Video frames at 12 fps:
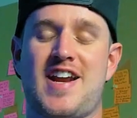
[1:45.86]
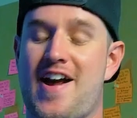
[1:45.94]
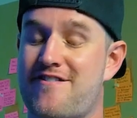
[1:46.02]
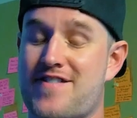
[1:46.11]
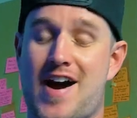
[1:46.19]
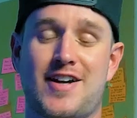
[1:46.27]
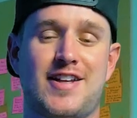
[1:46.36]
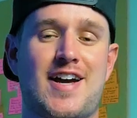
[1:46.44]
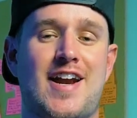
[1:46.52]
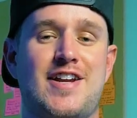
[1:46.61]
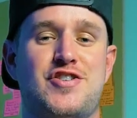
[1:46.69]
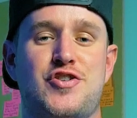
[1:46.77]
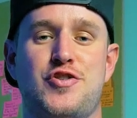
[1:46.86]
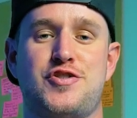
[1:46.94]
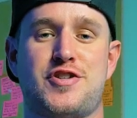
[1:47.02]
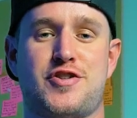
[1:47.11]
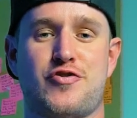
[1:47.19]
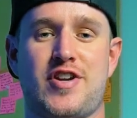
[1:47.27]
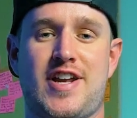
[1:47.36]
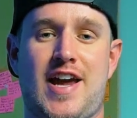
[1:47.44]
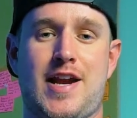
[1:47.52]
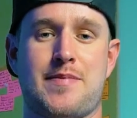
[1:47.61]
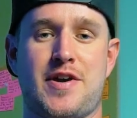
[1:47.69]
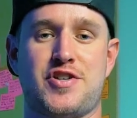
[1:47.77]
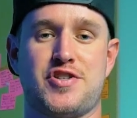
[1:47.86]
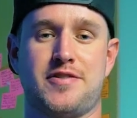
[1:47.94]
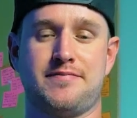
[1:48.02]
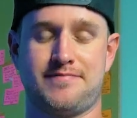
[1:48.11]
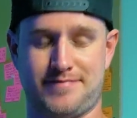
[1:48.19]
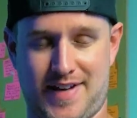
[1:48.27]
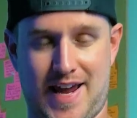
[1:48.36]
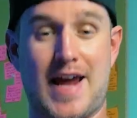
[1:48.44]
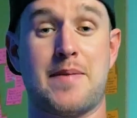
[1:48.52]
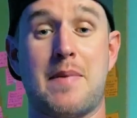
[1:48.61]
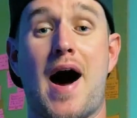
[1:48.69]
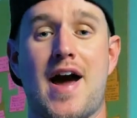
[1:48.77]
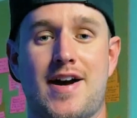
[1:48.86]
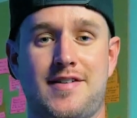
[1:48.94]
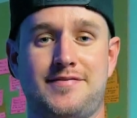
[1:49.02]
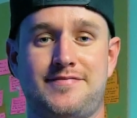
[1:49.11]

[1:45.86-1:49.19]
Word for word: and I finally got introduced to 3D animation in Maya.